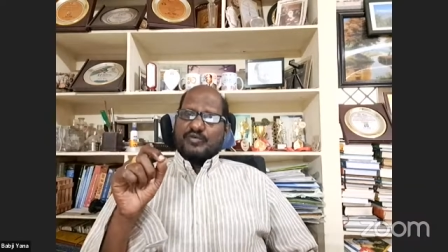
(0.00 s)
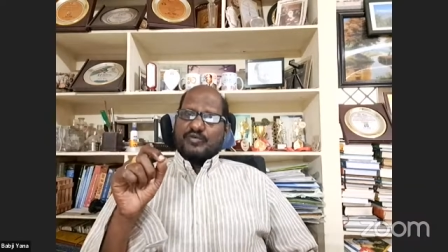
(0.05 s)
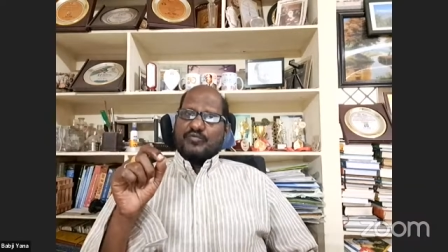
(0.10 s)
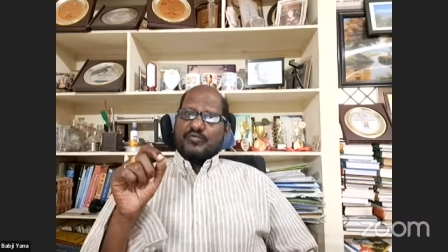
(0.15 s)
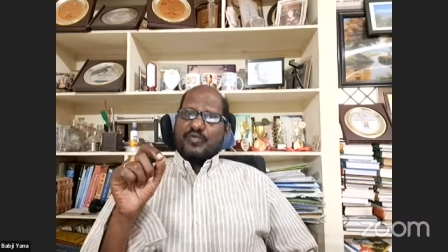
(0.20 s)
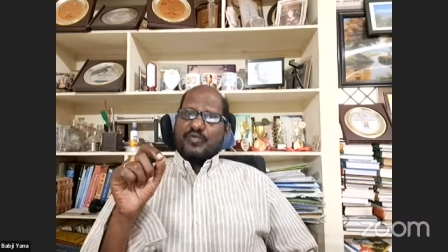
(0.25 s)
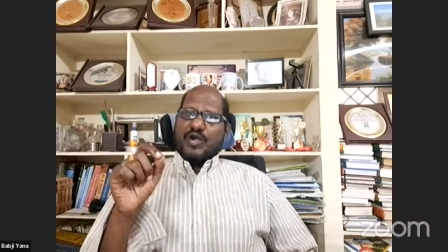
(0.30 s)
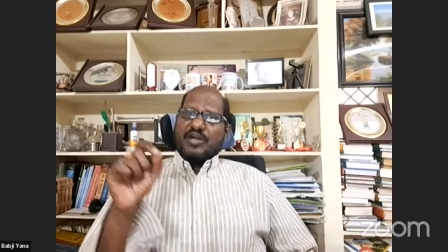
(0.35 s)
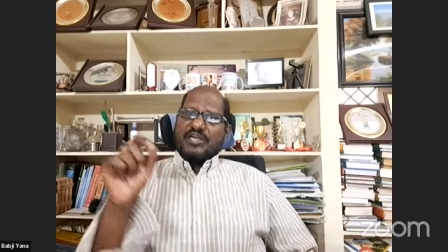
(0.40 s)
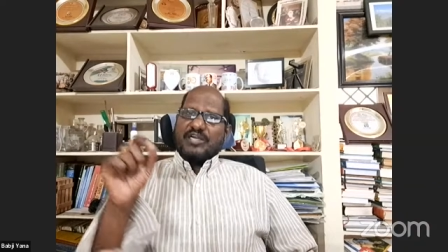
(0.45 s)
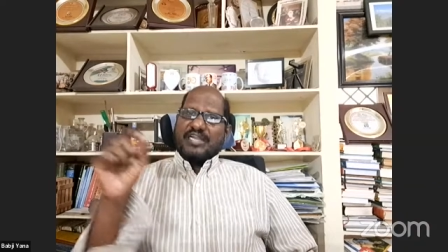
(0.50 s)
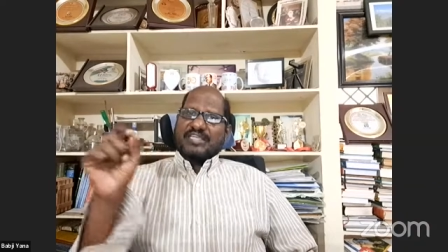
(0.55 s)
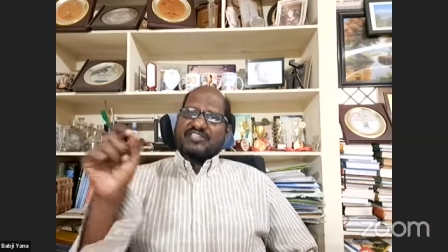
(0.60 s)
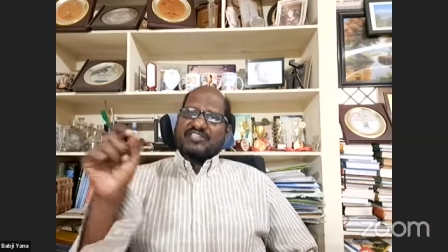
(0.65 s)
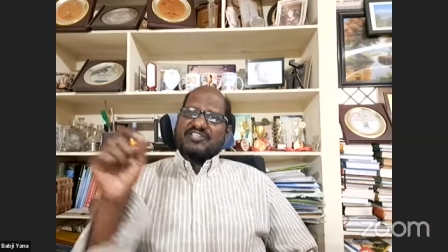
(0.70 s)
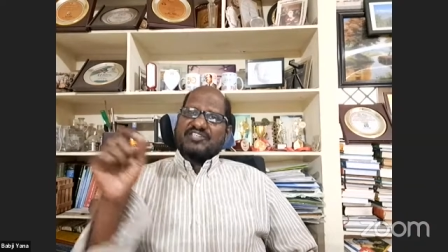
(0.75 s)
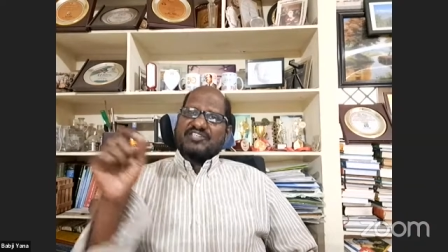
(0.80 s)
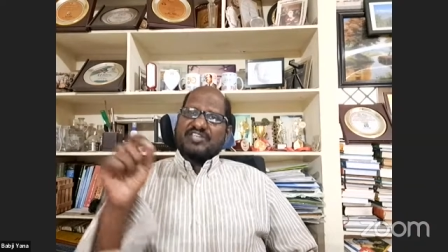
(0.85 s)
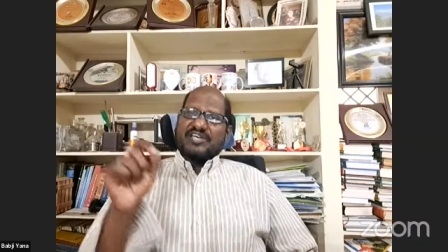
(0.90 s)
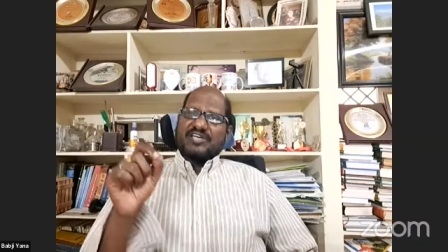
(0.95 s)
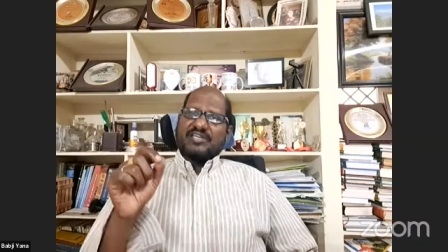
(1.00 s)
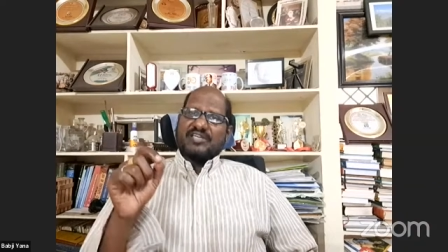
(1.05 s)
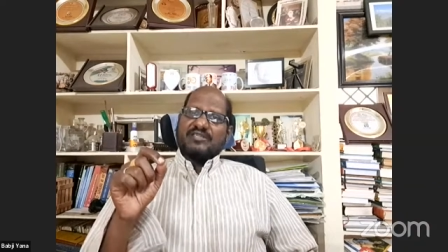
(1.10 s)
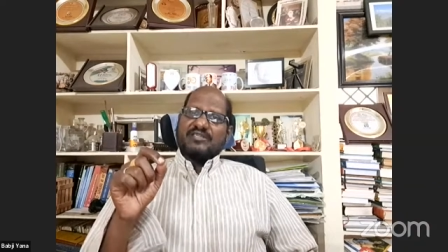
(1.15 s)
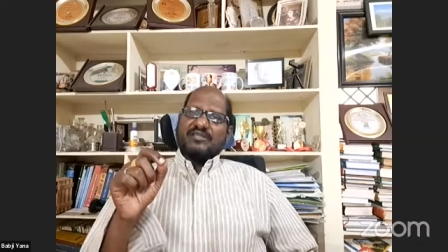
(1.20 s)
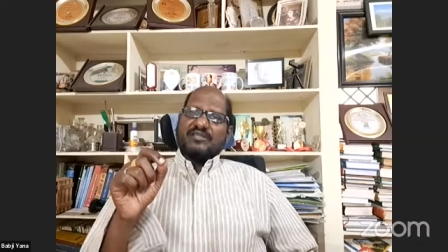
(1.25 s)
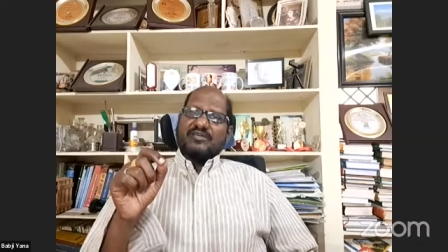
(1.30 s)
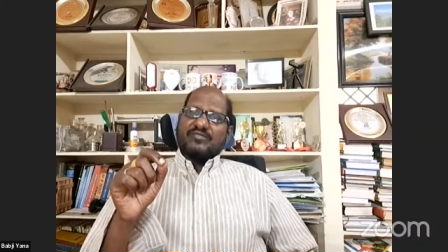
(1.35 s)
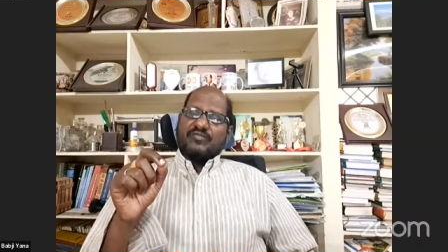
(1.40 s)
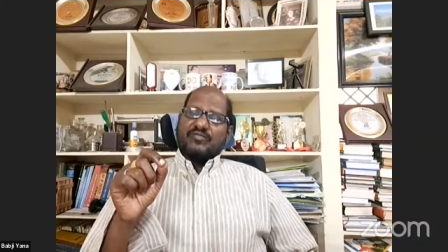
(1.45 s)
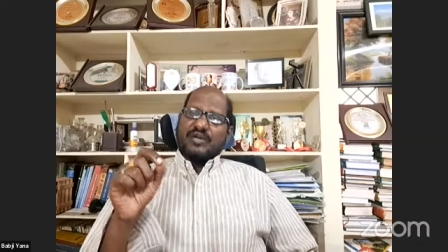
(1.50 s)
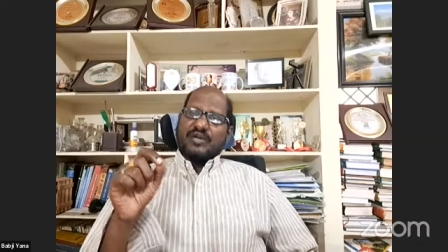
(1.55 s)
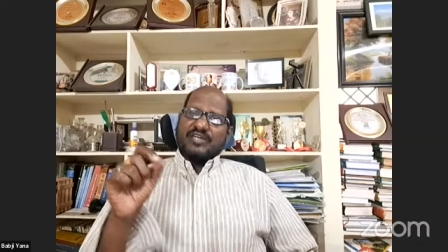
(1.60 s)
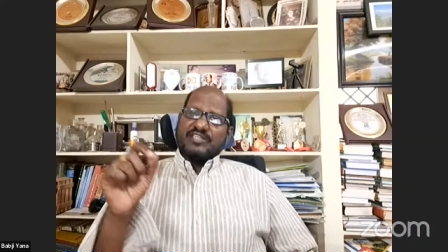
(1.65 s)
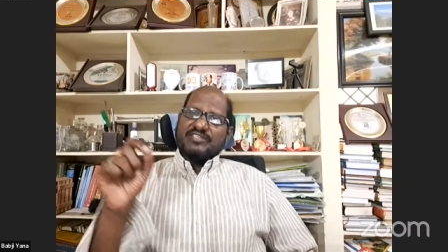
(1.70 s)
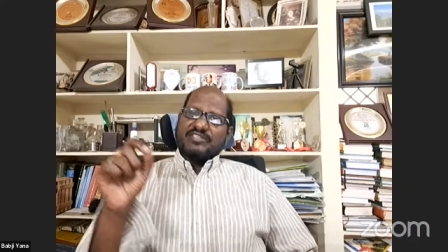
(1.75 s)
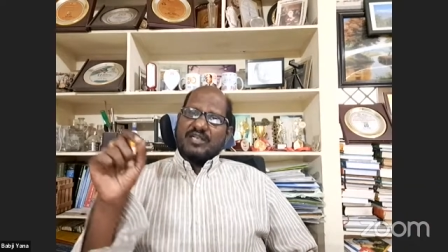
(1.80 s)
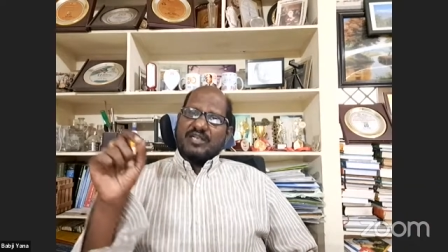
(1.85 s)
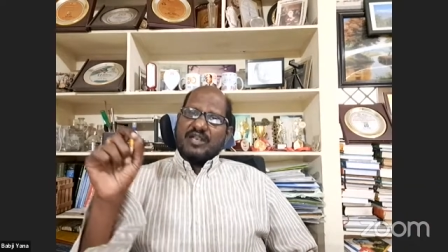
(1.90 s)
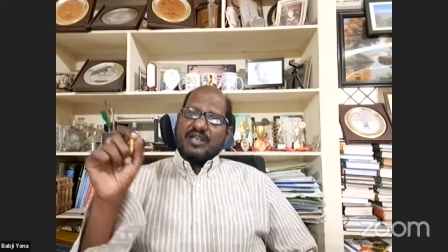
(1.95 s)
to what extent, what
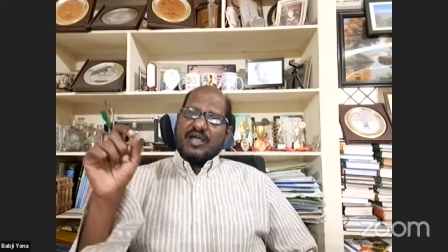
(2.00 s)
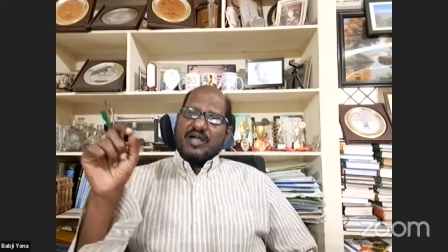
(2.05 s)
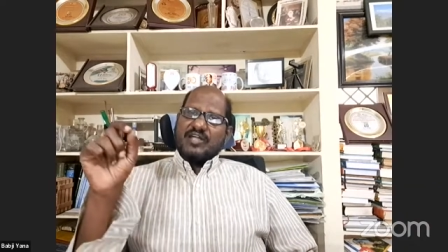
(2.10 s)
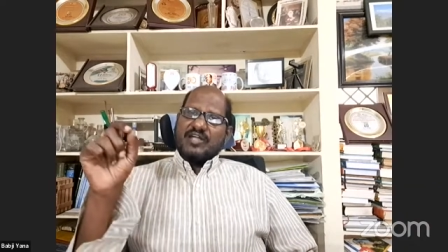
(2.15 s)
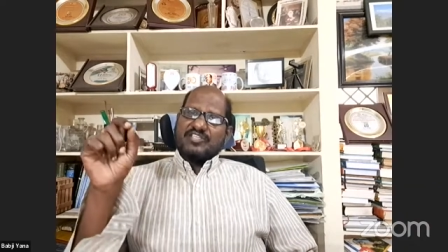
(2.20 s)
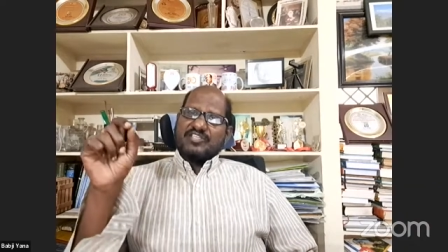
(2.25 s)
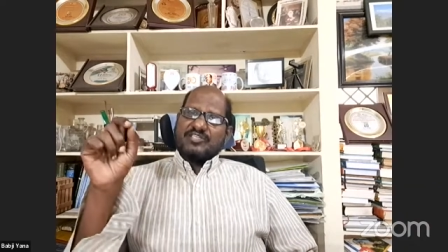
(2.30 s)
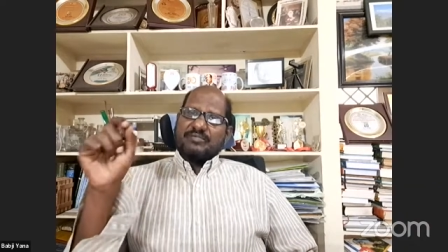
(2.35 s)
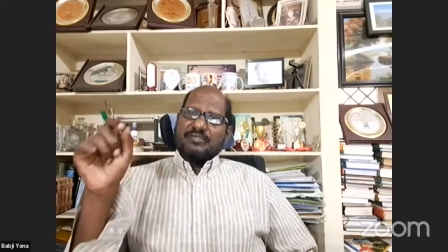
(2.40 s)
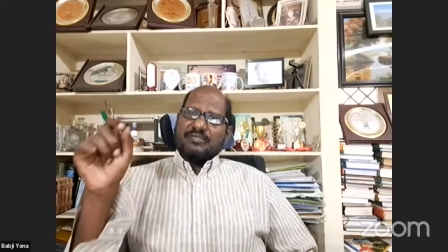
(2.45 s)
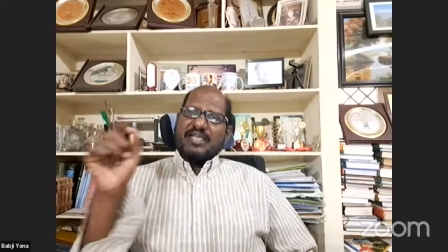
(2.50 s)
is the last